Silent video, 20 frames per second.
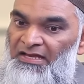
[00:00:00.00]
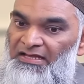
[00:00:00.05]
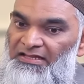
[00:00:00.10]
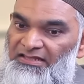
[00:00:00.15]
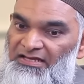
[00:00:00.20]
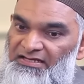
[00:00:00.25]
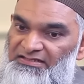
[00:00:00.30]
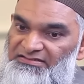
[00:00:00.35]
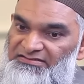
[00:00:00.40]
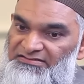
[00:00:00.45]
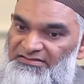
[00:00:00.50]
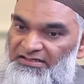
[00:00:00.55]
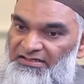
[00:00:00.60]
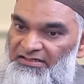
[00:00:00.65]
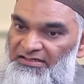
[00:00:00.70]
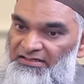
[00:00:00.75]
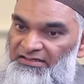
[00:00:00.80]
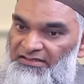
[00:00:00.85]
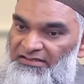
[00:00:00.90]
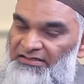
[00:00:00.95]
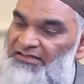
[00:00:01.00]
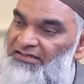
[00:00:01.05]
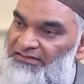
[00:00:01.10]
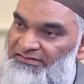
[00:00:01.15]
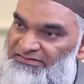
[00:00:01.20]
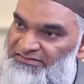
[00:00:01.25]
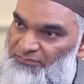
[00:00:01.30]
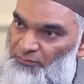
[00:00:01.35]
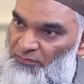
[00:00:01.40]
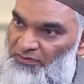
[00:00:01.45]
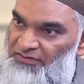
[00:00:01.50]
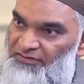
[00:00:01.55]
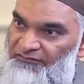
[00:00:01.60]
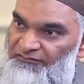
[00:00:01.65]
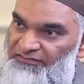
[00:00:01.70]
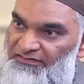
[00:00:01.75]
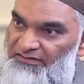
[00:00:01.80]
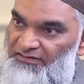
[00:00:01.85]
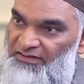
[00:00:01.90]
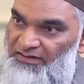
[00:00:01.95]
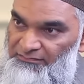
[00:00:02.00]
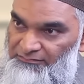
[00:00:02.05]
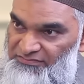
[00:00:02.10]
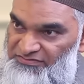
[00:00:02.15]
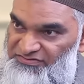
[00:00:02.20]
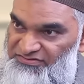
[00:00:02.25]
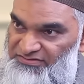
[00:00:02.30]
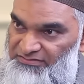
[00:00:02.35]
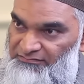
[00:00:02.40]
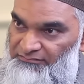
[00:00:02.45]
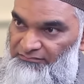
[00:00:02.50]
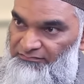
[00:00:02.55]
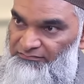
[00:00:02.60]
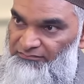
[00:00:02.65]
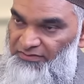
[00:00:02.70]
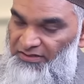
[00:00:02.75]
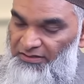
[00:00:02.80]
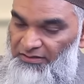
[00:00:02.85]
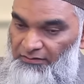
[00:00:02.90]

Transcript: that Hind, one of the non-Muslim